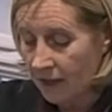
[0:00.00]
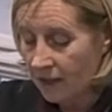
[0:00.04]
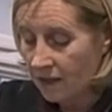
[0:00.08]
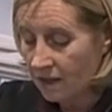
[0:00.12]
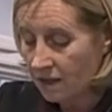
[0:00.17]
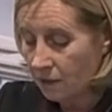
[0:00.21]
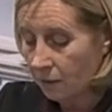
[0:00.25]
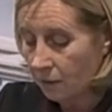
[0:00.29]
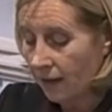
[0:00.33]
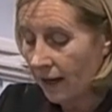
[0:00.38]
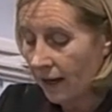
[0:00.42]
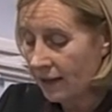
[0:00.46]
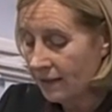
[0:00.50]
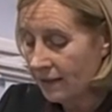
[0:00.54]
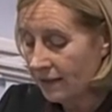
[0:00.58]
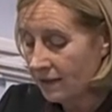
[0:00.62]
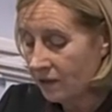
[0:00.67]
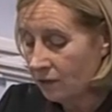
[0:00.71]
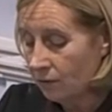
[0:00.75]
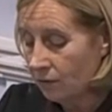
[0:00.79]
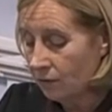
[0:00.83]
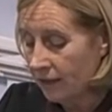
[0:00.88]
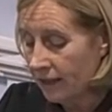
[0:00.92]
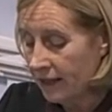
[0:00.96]
So I ask
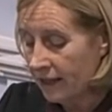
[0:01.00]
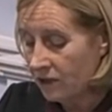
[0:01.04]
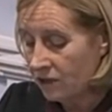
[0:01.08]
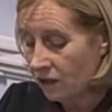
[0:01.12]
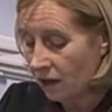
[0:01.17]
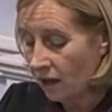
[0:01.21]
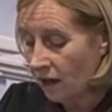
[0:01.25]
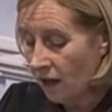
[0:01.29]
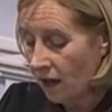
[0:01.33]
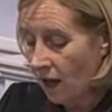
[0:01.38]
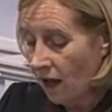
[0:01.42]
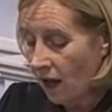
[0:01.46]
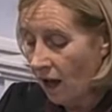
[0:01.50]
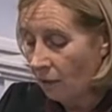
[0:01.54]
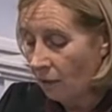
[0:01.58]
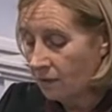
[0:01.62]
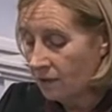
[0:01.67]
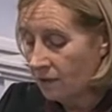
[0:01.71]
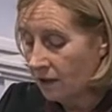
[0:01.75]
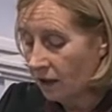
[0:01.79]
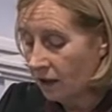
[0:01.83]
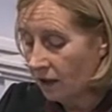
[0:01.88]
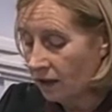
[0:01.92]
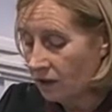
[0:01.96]
you, Leader, how
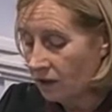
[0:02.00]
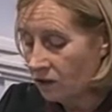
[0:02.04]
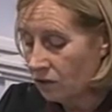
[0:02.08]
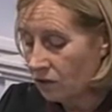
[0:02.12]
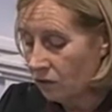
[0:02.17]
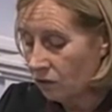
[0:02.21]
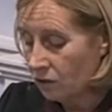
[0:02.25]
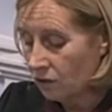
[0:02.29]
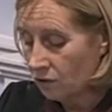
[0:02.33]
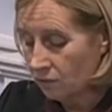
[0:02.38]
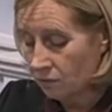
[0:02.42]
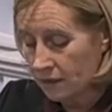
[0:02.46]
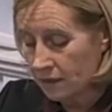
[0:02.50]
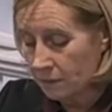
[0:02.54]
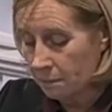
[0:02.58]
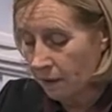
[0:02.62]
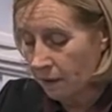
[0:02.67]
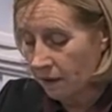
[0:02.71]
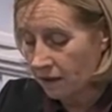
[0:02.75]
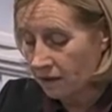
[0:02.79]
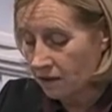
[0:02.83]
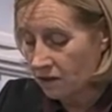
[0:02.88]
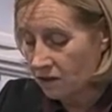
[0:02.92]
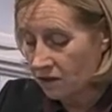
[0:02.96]
is Ireland going to
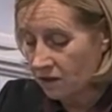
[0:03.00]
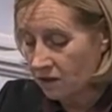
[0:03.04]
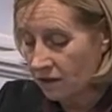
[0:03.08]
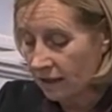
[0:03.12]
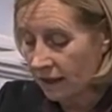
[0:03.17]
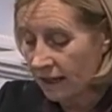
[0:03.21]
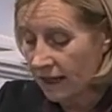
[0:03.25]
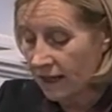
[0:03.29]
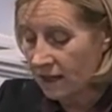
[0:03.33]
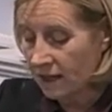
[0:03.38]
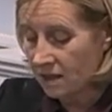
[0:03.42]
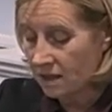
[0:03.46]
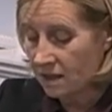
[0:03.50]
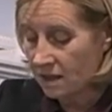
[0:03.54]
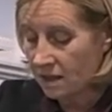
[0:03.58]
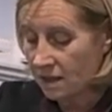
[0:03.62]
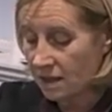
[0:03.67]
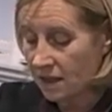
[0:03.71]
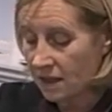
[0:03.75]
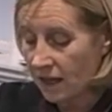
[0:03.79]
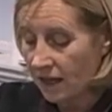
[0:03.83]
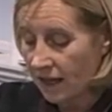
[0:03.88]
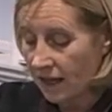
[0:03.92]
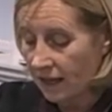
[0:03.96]
respond to the
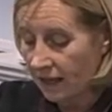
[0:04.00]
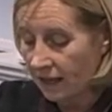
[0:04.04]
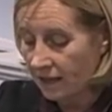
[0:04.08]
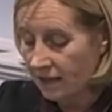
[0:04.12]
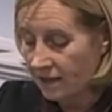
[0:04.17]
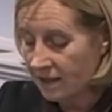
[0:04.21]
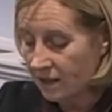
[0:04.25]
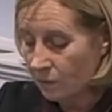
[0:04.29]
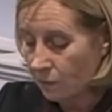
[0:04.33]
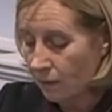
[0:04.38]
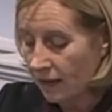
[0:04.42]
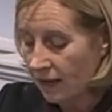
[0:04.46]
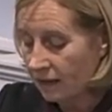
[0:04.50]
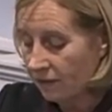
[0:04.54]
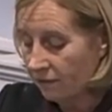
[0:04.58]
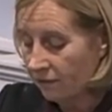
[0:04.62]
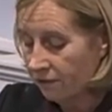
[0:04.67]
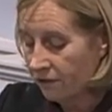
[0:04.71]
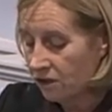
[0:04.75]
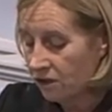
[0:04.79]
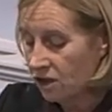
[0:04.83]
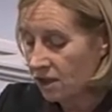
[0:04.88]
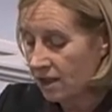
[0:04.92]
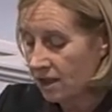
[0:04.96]
latest in a swathe of
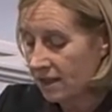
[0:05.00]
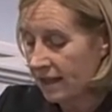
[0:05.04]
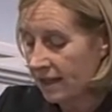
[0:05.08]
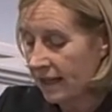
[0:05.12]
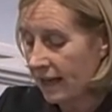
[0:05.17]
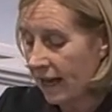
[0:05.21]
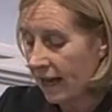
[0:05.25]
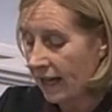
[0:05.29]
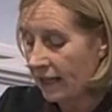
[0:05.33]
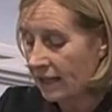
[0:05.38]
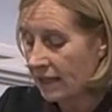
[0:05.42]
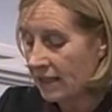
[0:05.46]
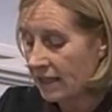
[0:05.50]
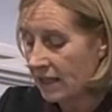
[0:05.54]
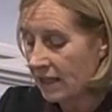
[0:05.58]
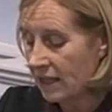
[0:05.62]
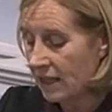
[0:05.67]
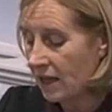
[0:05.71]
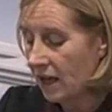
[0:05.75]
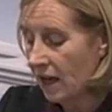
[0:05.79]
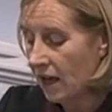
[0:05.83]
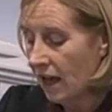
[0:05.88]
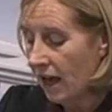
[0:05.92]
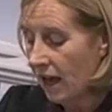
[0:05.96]
viciously
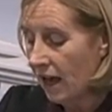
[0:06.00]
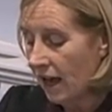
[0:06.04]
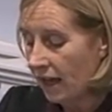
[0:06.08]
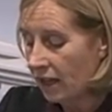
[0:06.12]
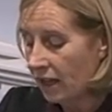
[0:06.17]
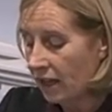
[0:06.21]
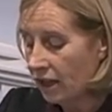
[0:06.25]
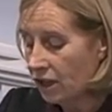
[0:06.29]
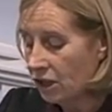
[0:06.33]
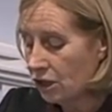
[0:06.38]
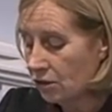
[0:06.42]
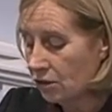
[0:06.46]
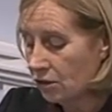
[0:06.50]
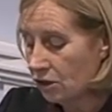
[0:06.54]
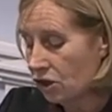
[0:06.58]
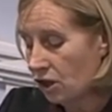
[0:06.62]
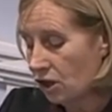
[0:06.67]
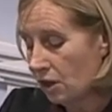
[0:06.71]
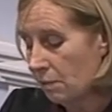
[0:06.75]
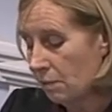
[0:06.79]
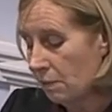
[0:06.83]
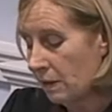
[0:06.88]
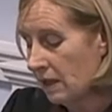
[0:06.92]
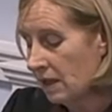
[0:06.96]

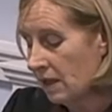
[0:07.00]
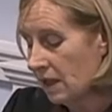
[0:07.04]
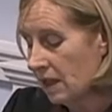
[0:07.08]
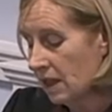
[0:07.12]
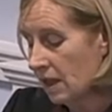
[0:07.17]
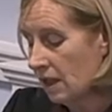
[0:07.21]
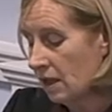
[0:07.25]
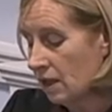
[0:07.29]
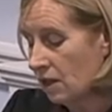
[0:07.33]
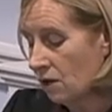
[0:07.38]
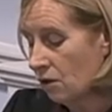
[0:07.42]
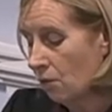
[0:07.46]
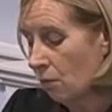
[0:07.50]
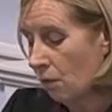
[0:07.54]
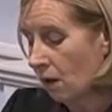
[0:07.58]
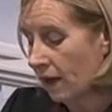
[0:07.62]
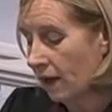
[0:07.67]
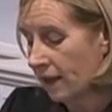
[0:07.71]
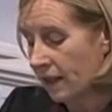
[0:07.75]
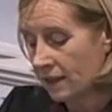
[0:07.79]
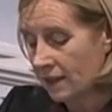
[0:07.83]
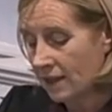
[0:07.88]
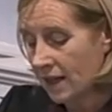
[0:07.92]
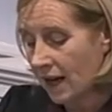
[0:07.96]
anti-LGBTQI
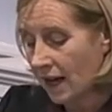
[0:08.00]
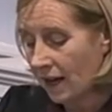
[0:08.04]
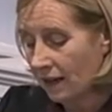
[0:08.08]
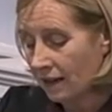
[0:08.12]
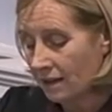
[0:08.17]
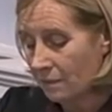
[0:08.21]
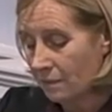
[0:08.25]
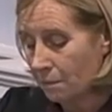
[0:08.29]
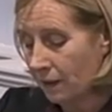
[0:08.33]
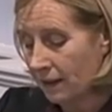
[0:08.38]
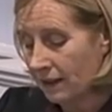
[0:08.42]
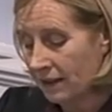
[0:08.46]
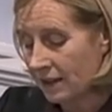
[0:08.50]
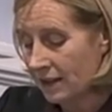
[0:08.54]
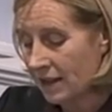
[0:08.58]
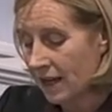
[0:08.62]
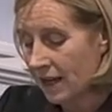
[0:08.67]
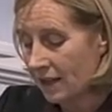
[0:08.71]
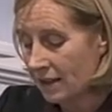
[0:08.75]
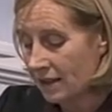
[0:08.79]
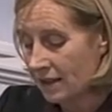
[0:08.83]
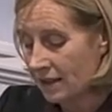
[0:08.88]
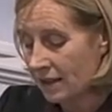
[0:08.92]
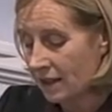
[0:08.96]
attacks by the
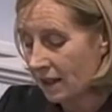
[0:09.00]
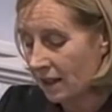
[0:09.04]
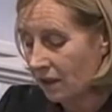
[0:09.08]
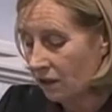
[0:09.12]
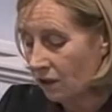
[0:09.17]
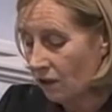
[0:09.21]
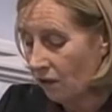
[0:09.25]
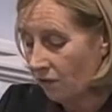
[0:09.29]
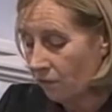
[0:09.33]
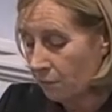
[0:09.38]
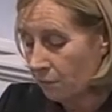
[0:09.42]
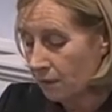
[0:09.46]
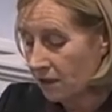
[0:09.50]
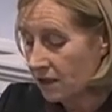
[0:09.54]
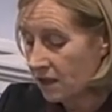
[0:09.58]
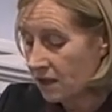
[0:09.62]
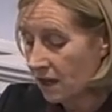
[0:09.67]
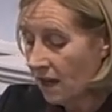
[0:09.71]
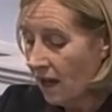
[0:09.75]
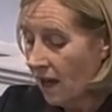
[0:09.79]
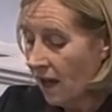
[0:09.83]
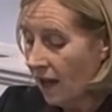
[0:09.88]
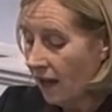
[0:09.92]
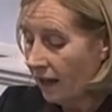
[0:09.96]
Tanzanian government,
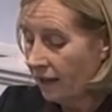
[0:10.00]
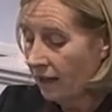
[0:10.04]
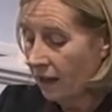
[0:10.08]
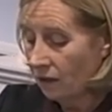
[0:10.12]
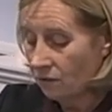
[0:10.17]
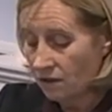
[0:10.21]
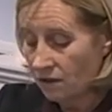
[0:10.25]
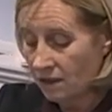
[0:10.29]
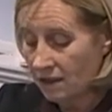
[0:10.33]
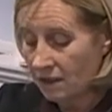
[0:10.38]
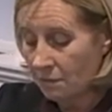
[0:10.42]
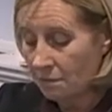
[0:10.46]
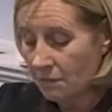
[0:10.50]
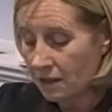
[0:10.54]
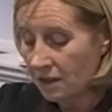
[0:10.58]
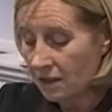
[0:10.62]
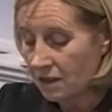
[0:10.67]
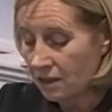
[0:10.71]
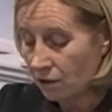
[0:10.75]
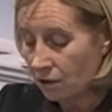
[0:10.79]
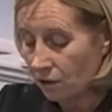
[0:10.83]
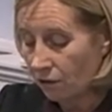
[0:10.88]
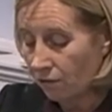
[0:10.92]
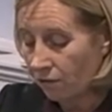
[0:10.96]
and how does the
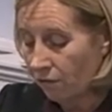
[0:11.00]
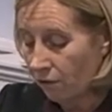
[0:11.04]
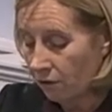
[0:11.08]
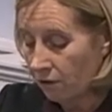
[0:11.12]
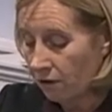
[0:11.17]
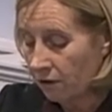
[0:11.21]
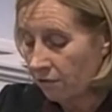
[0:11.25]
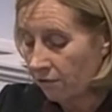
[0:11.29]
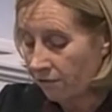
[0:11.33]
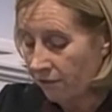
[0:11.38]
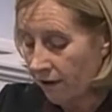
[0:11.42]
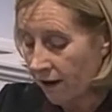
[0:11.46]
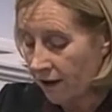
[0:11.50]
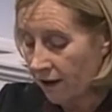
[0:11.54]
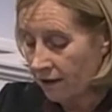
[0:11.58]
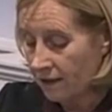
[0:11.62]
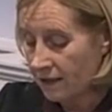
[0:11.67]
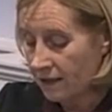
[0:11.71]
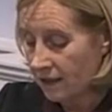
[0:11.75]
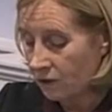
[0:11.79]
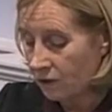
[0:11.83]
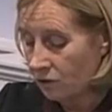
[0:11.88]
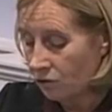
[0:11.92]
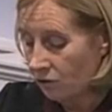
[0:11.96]
Minister of Foreign Affairs
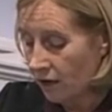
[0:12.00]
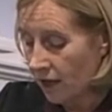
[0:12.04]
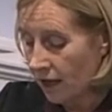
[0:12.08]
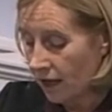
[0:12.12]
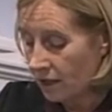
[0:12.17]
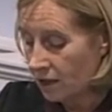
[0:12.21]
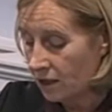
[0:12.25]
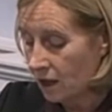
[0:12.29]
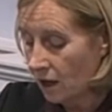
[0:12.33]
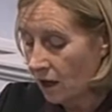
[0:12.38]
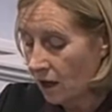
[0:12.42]
and Trade